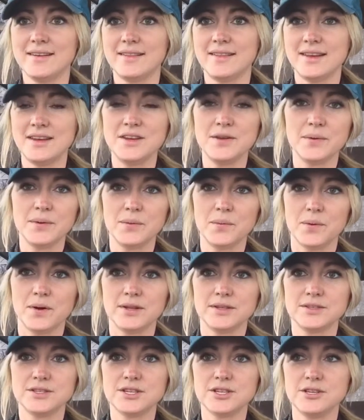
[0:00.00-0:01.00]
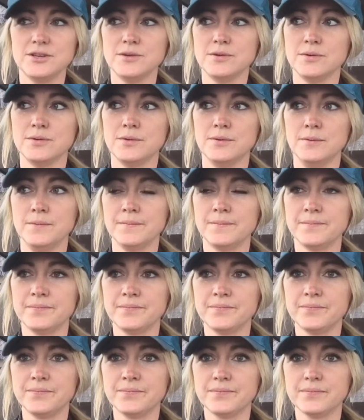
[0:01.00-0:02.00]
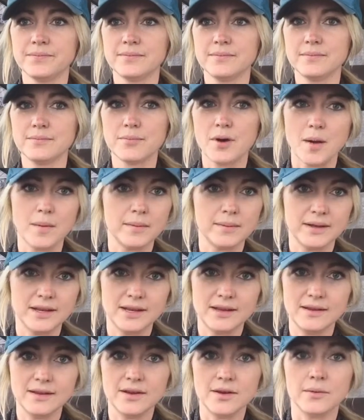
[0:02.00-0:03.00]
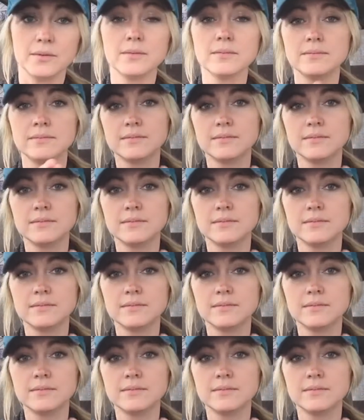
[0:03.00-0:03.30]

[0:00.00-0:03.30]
then you would want to probably, you know,